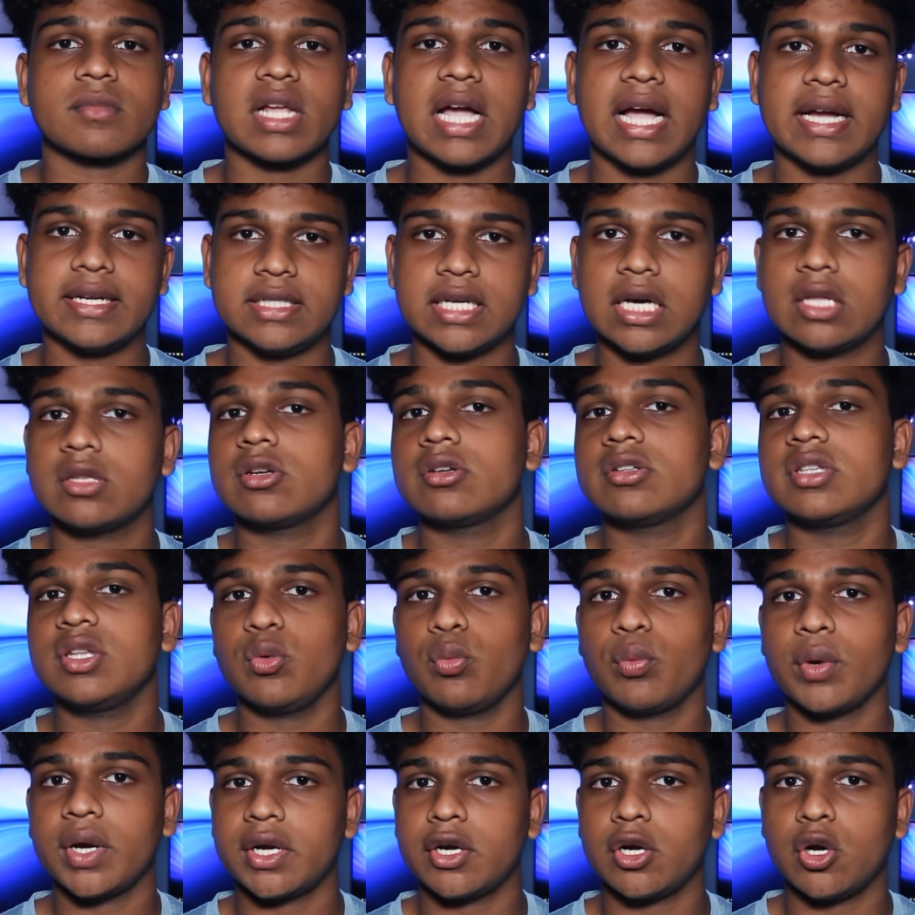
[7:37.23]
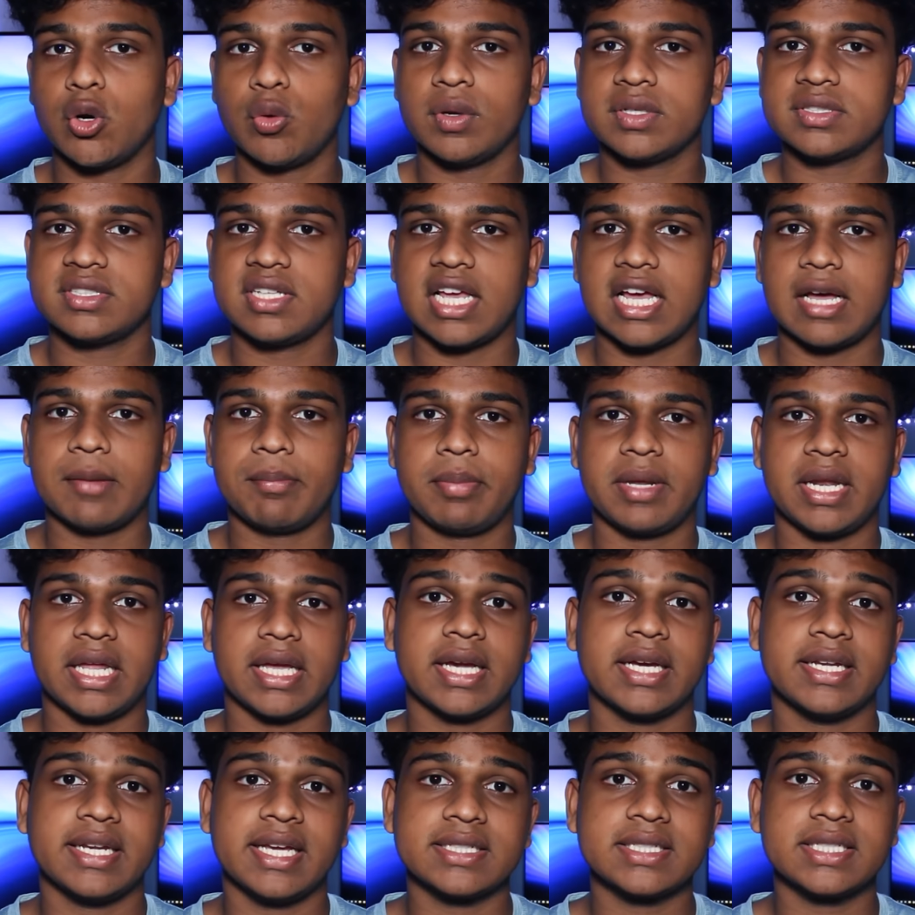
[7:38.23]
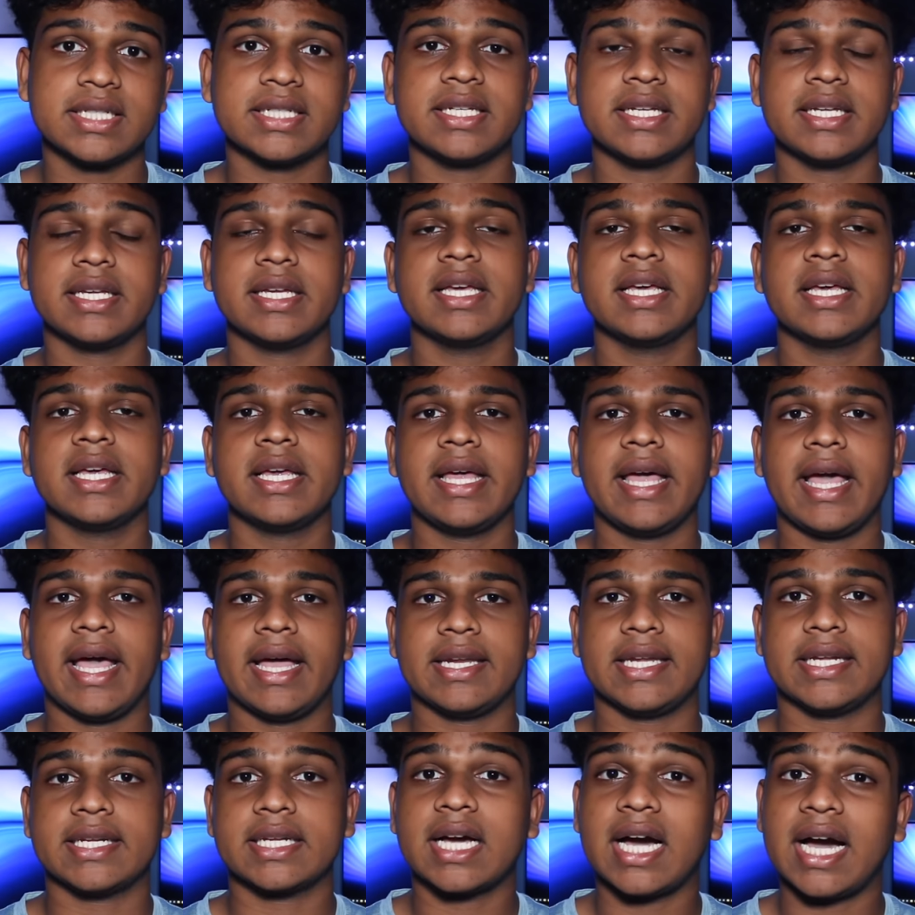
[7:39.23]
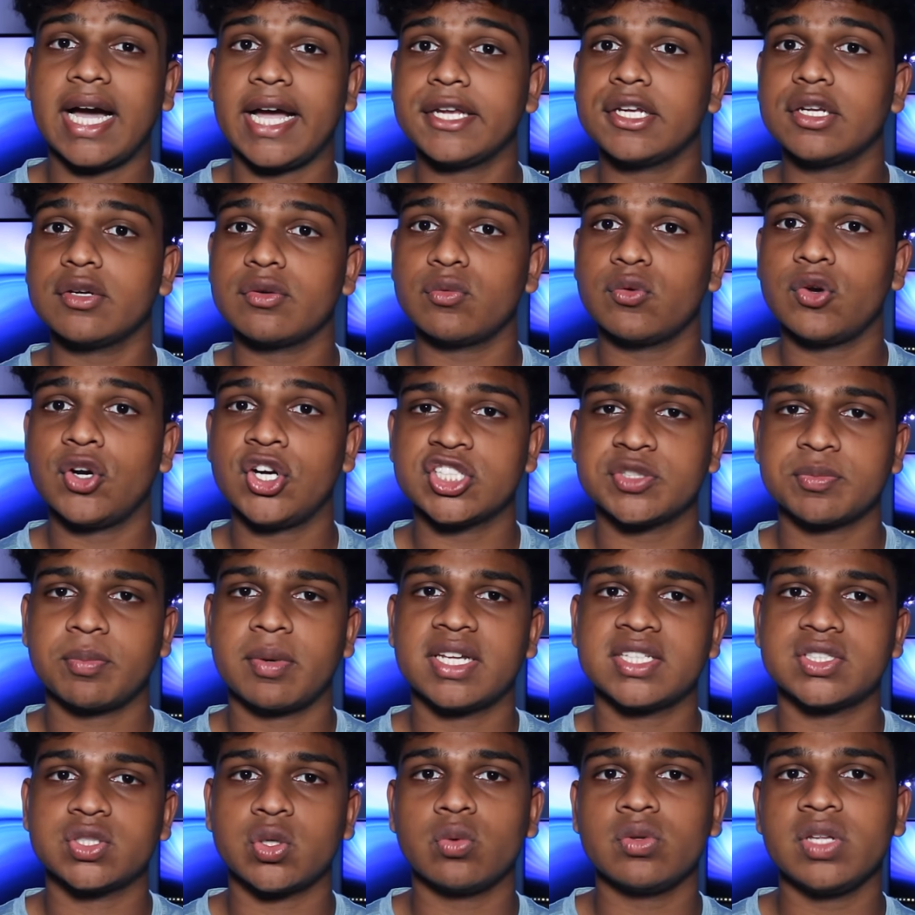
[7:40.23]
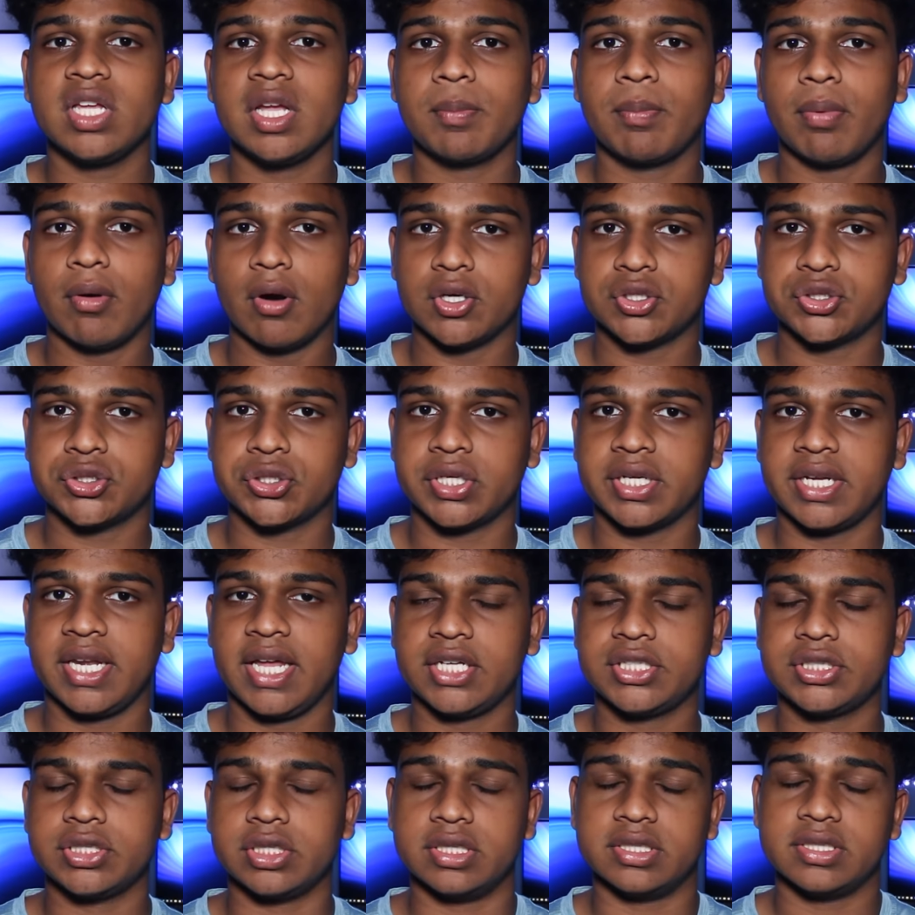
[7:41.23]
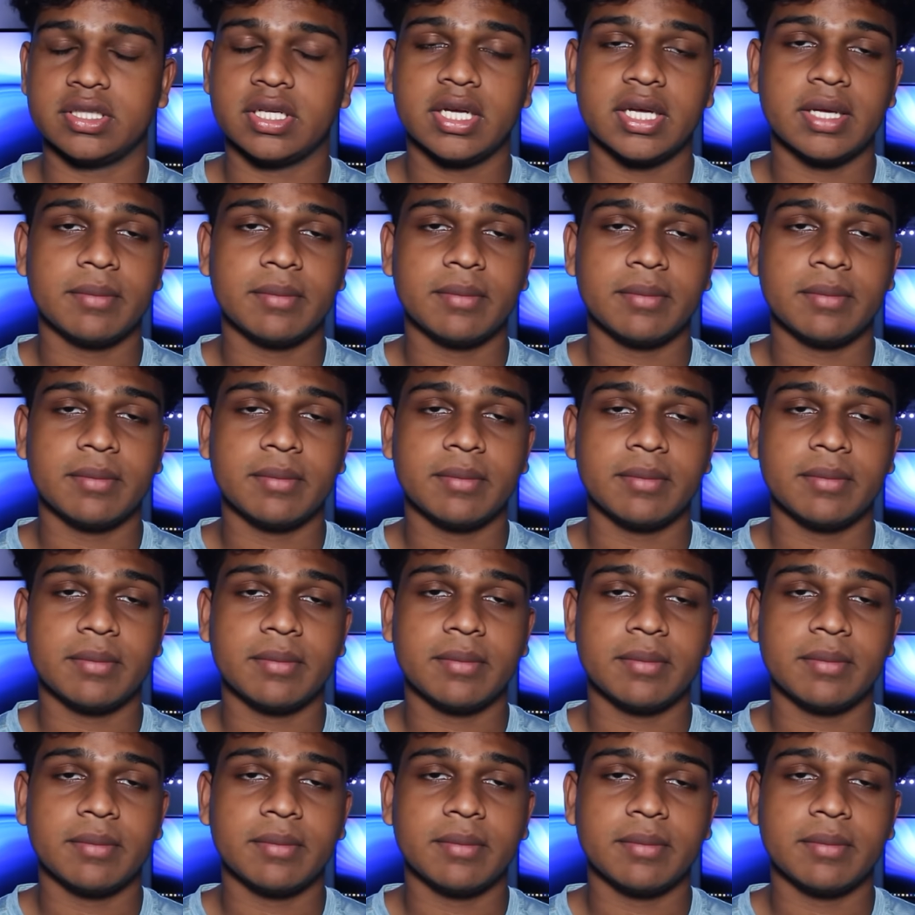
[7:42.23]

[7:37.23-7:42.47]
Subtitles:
I downloaded the Wear OS app and I connected it and it kind of works, but it's only a partial connection